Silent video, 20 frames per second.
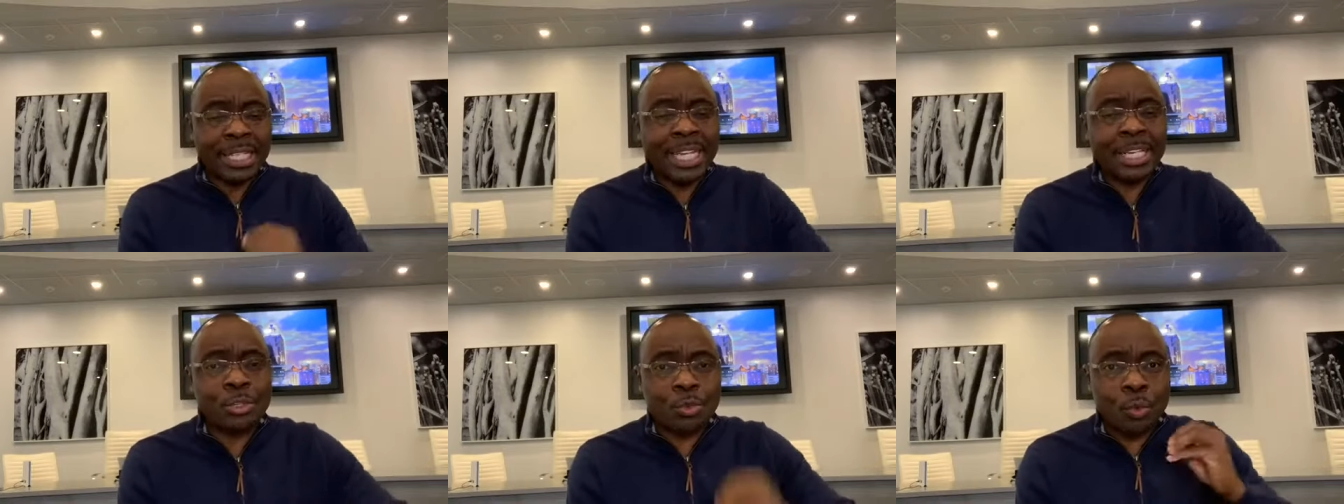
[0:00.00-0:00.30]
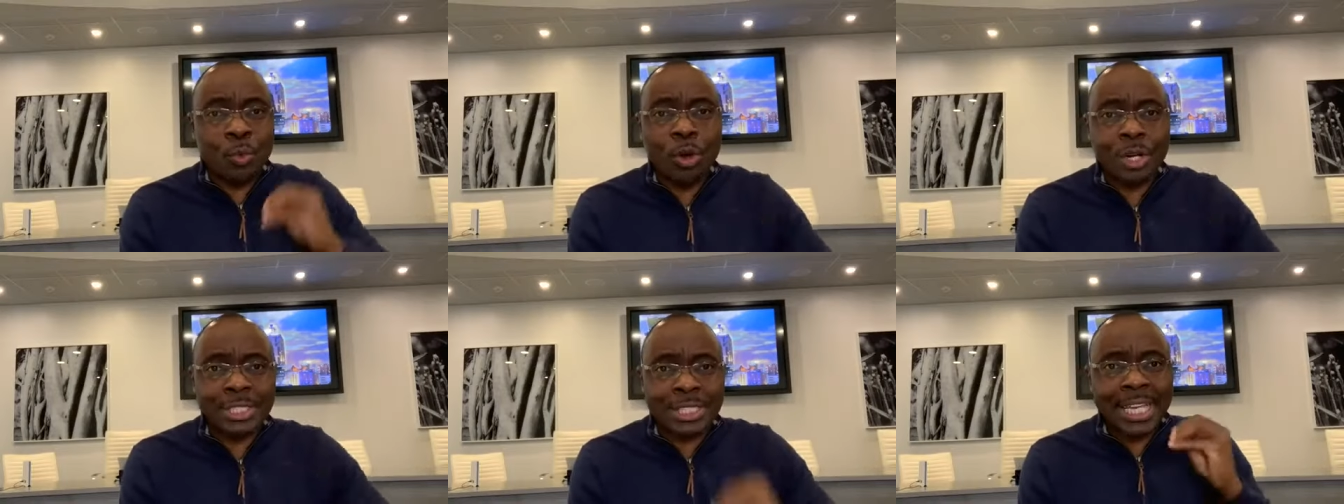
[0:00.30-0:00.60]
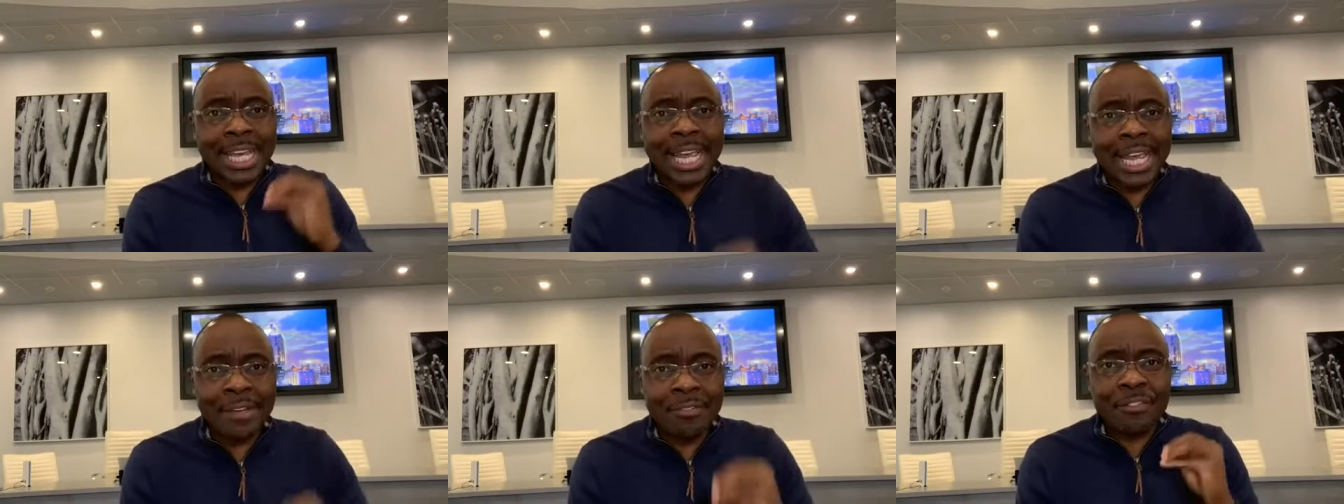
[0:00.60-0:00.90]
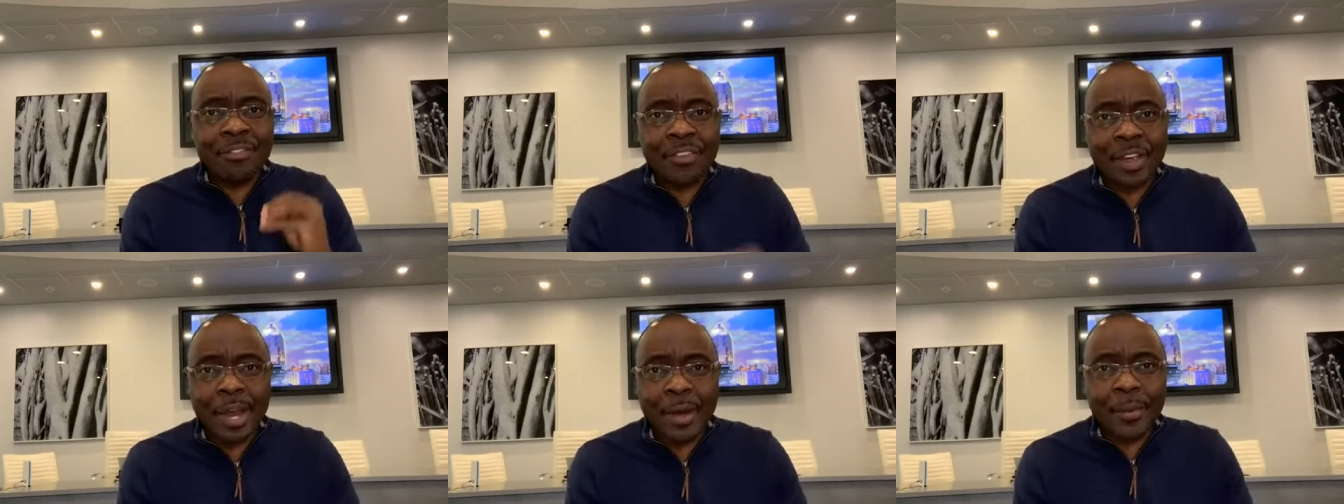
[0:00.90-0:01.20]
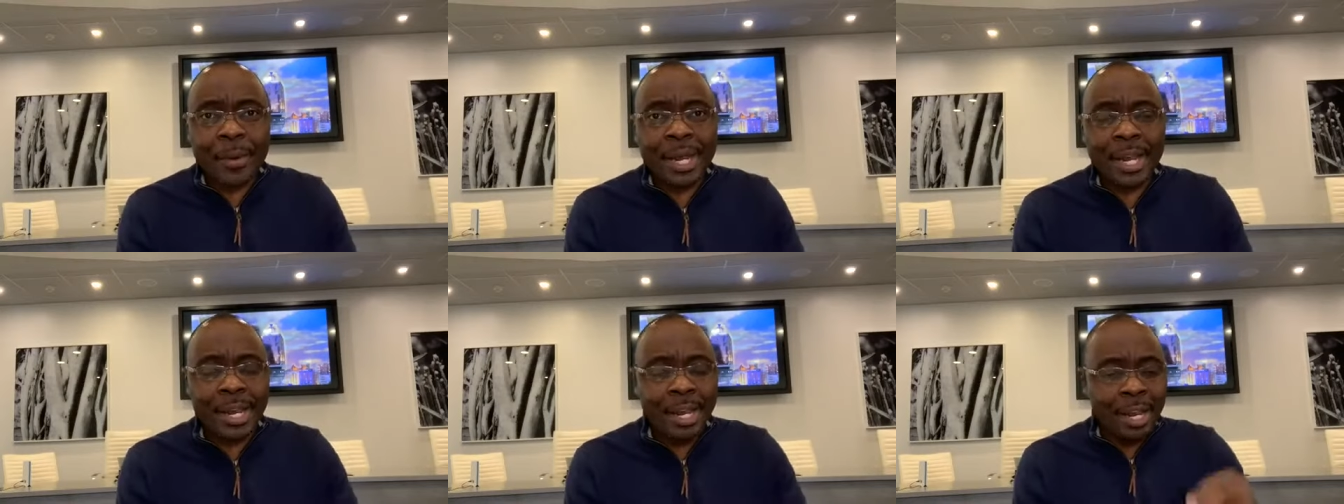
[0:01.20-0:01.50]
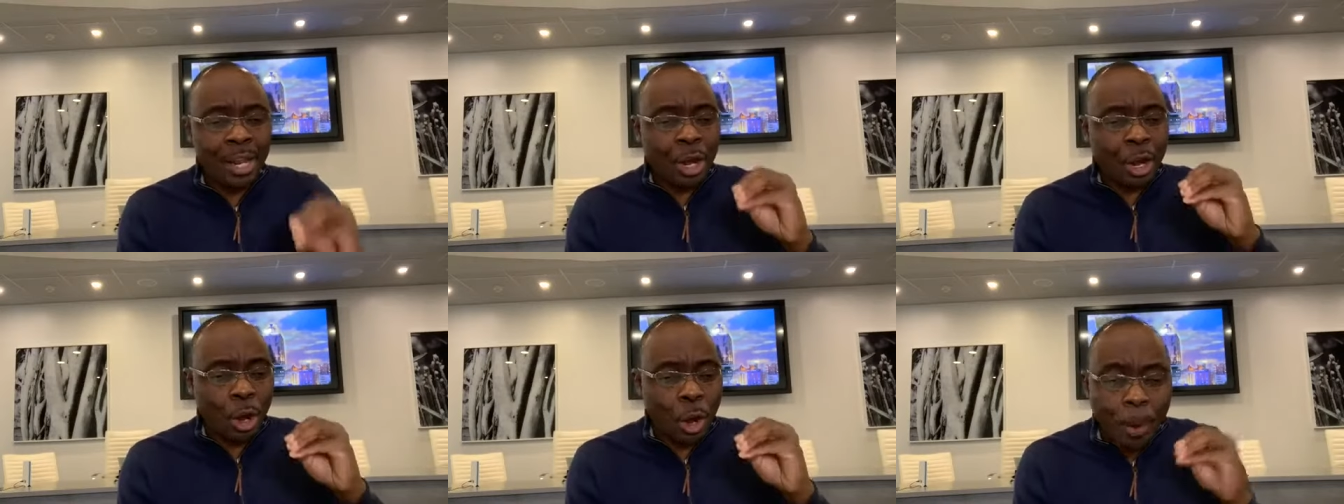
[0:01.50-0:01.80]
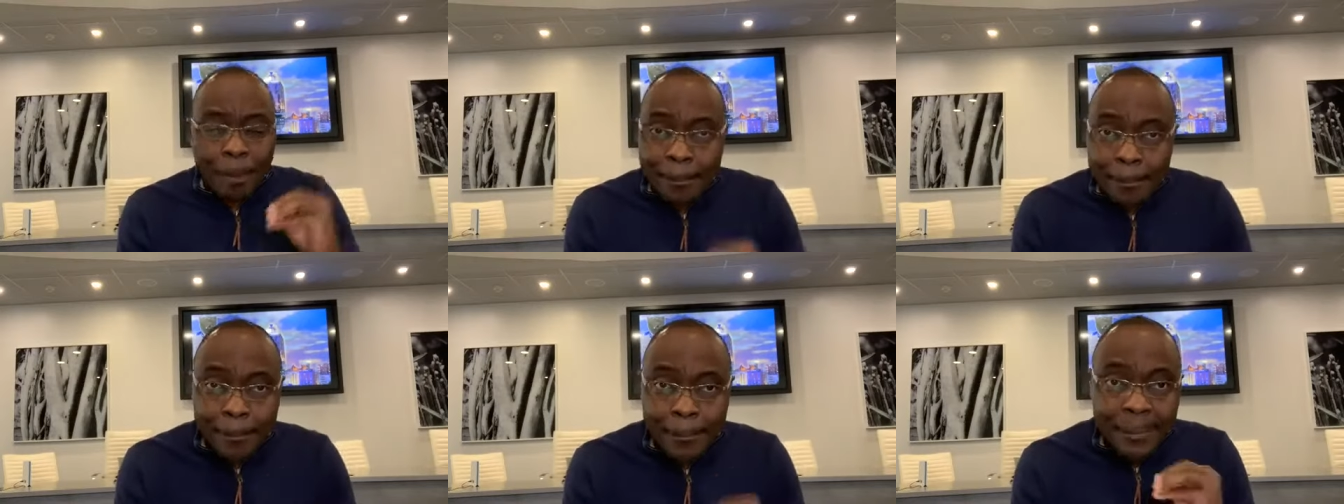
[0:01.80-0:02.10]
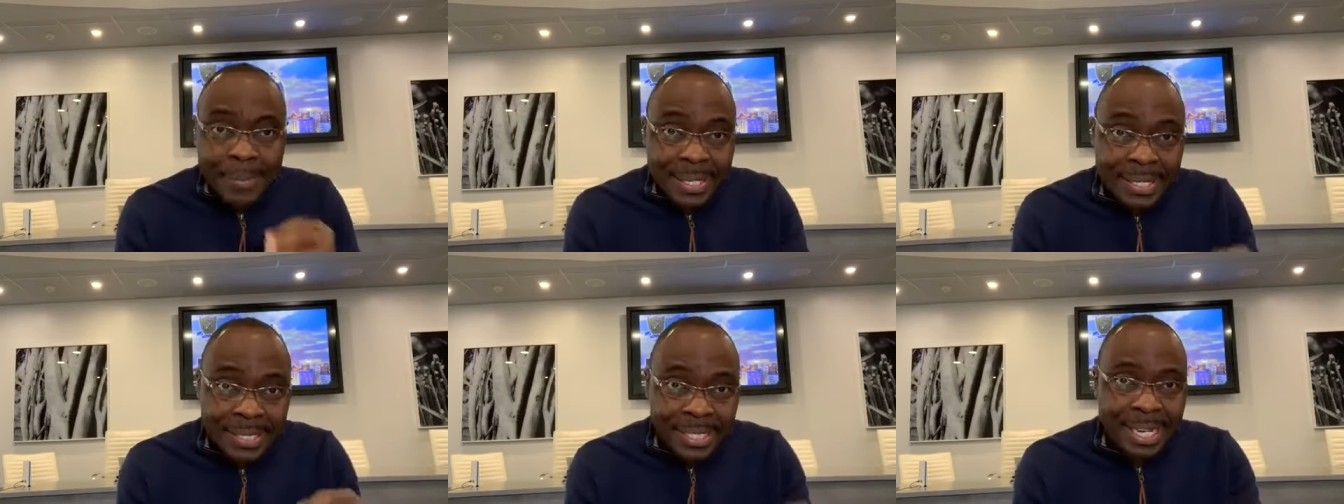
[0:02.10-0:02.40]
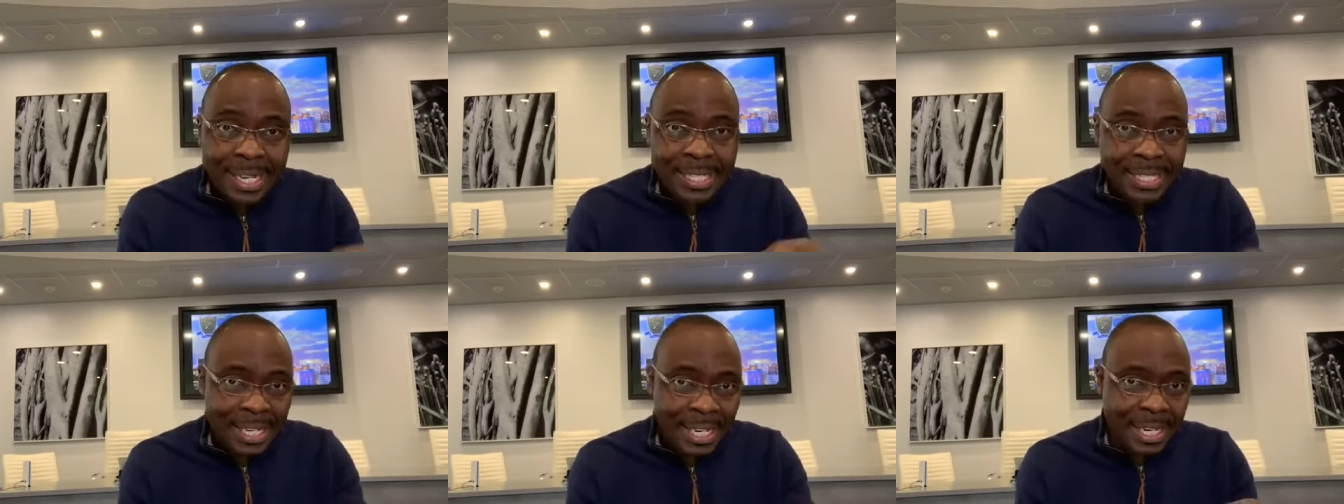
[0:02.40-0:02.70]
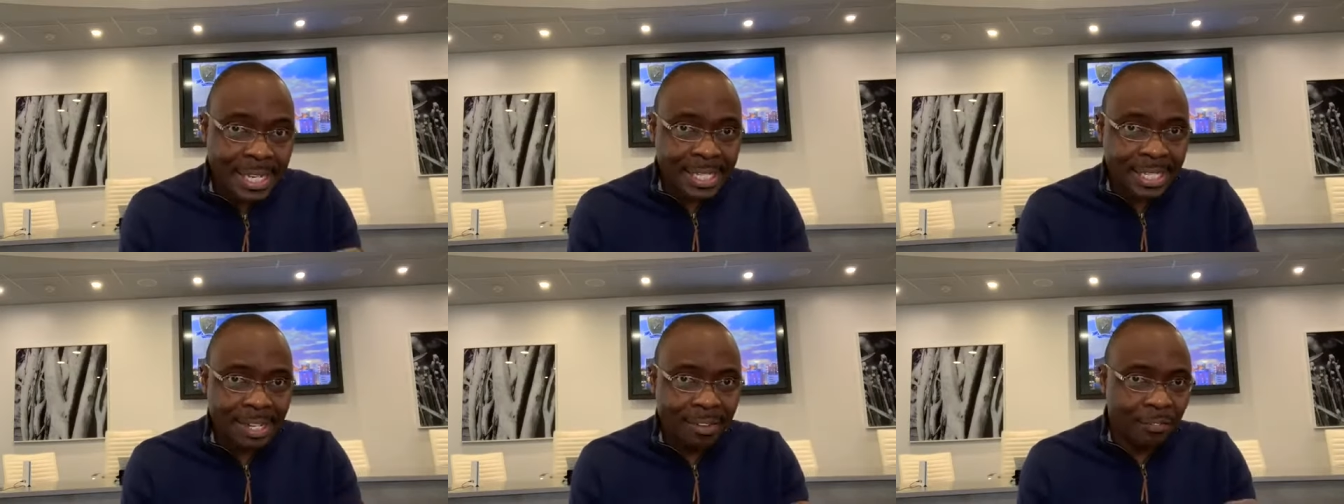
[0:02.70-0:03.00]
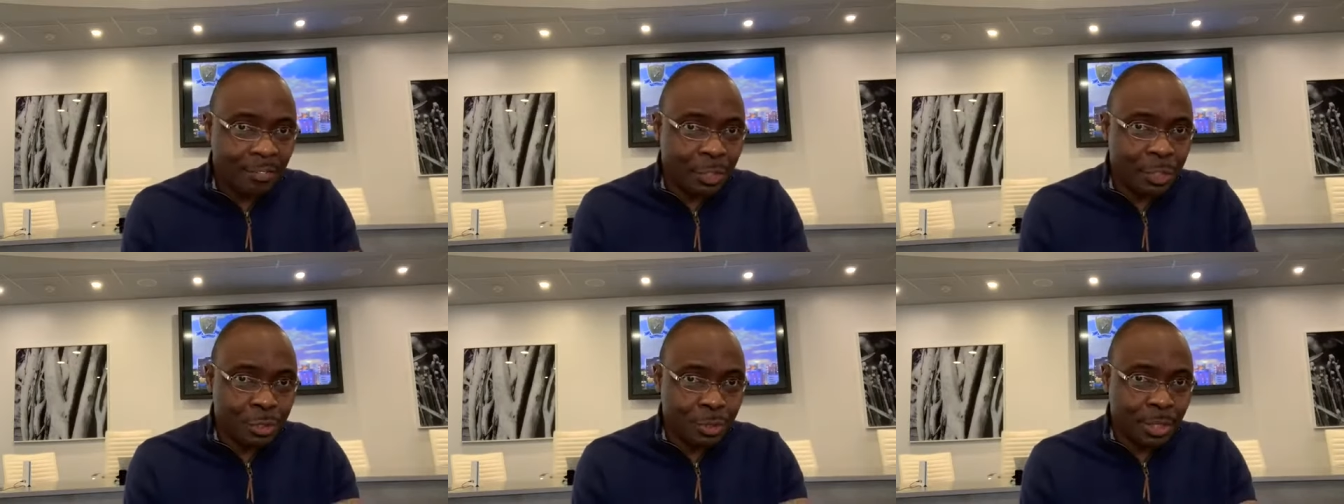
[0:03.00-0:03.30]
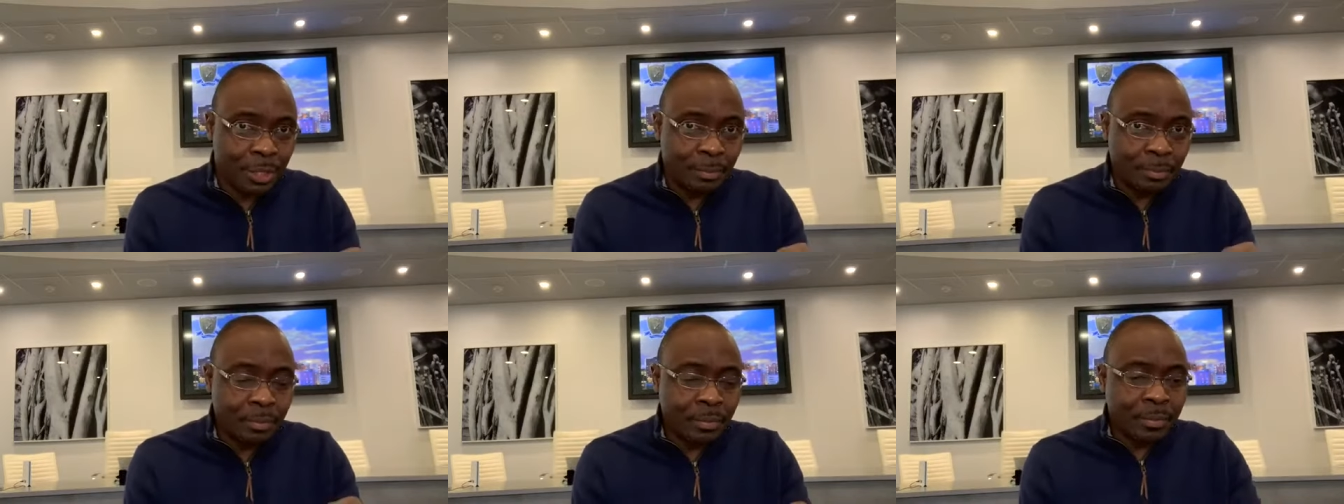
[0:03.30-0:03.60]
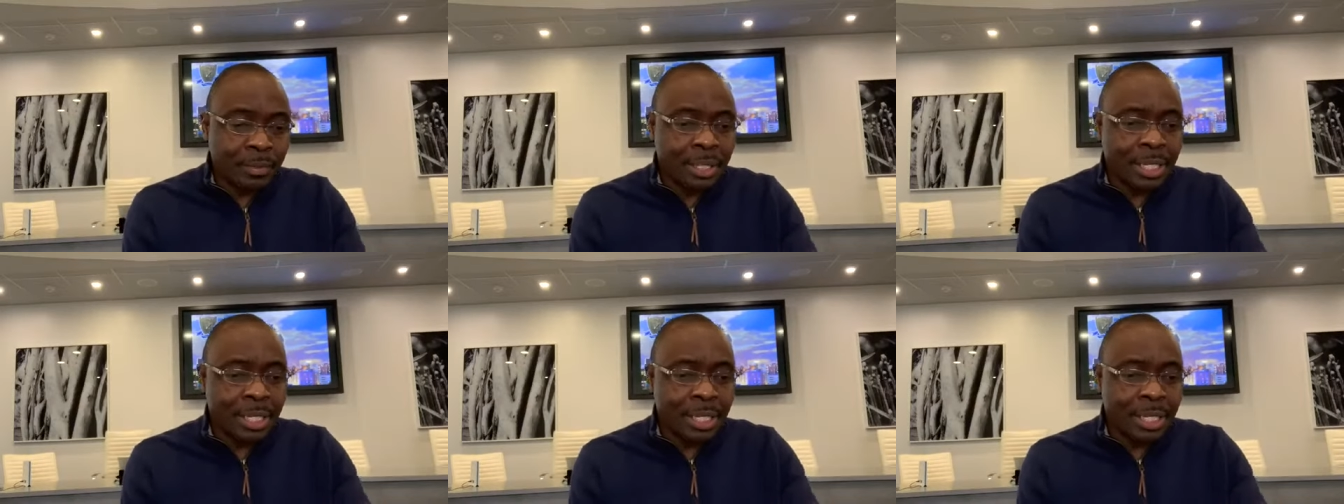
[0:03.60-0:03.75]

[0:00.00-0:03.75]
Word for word: This was a very committed individual.